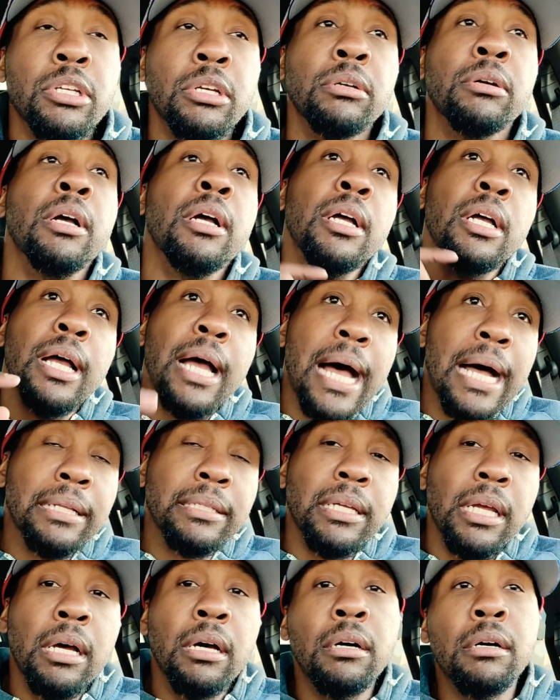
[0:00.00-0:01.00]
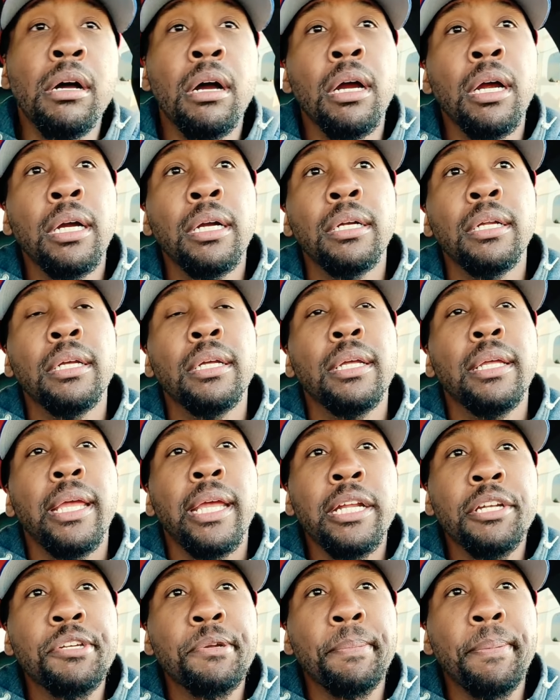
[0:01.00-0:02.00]
So out to Elkhart
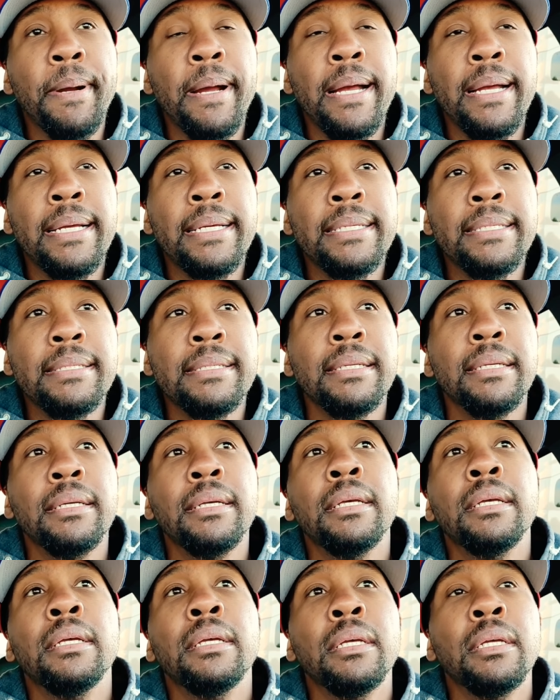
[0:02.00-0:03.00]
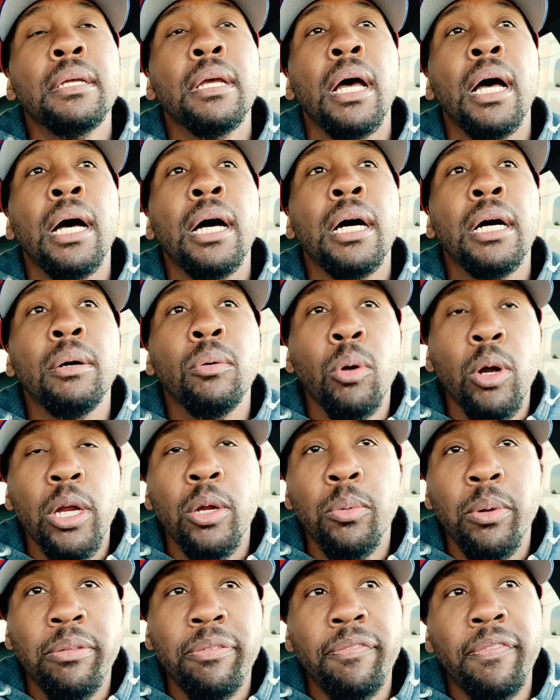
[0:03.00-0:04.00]
Enterprise,
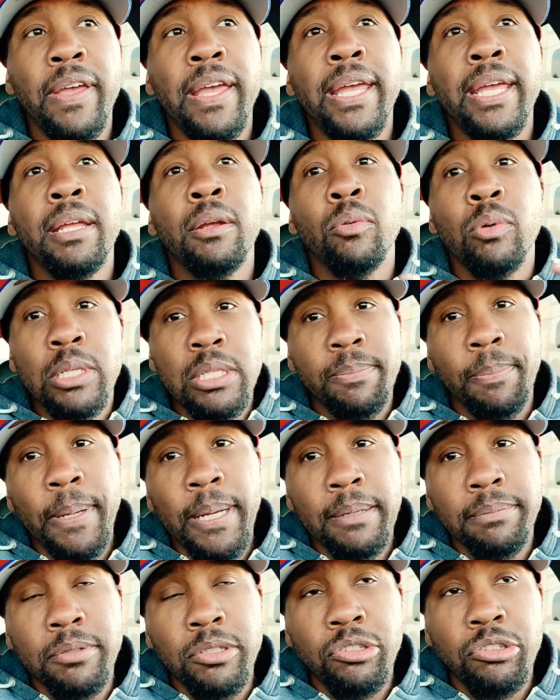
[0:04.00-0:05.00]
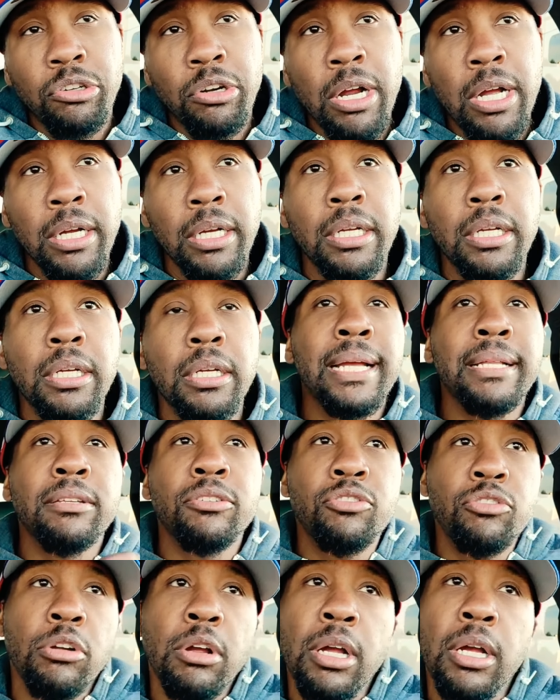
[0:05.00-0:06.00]
working with Faye, went to pick up the truck. Got
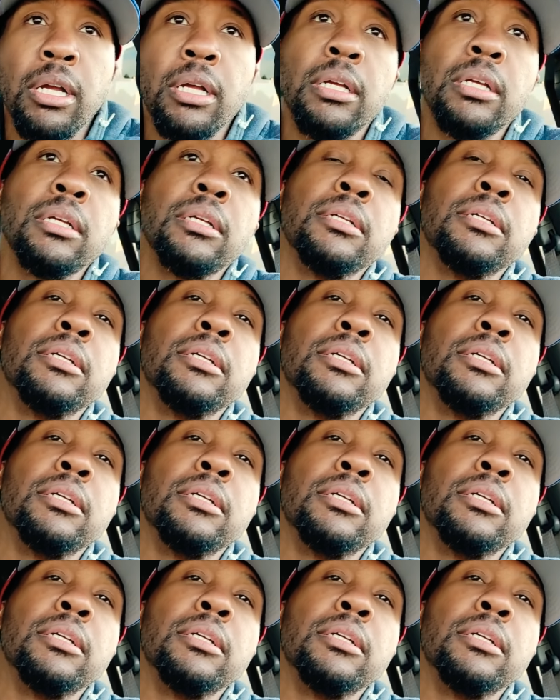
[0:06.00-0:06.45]
the truck,